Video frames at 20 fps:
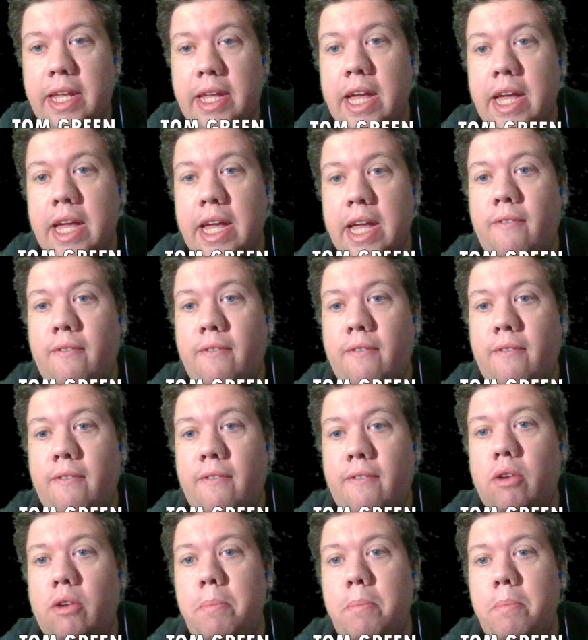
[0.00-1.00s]
get a
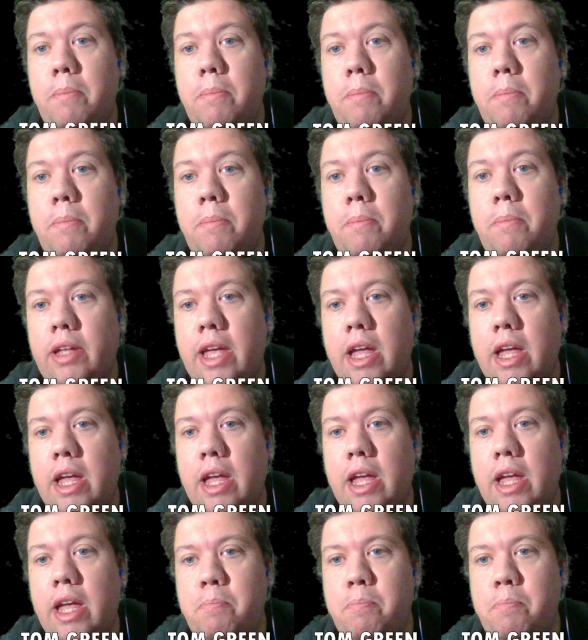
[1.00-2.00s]
follow immediately.
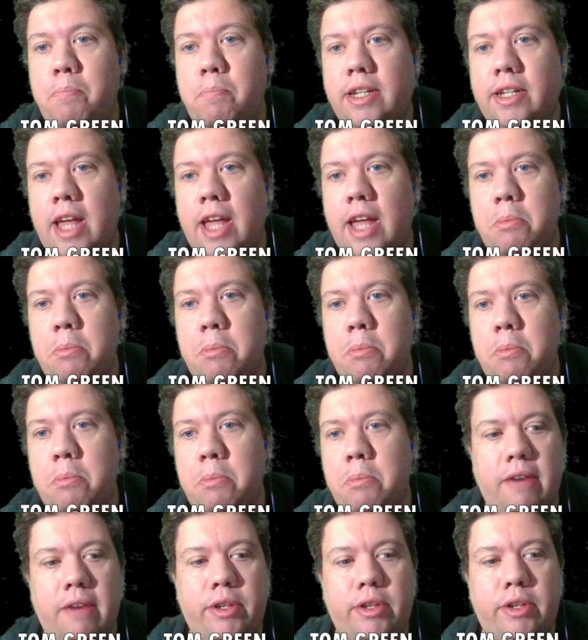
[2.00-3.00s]
Hello, Big Table
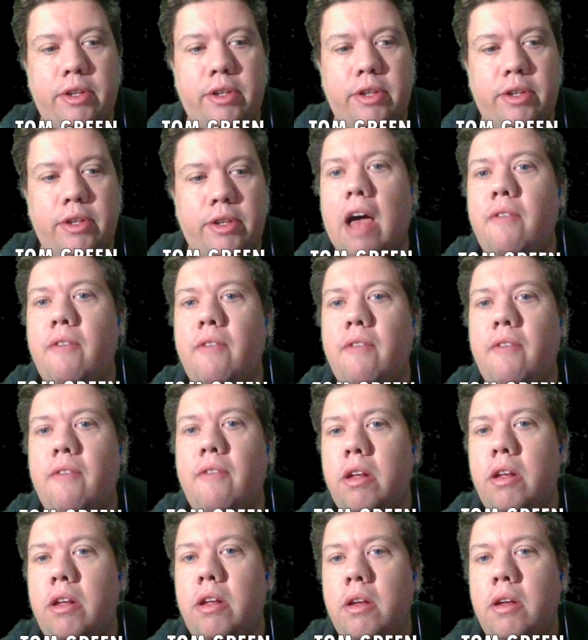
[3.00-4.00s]

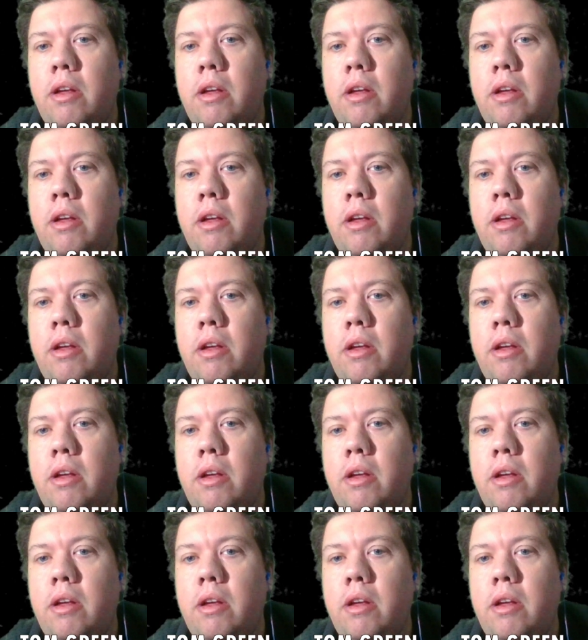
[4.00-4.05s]
527.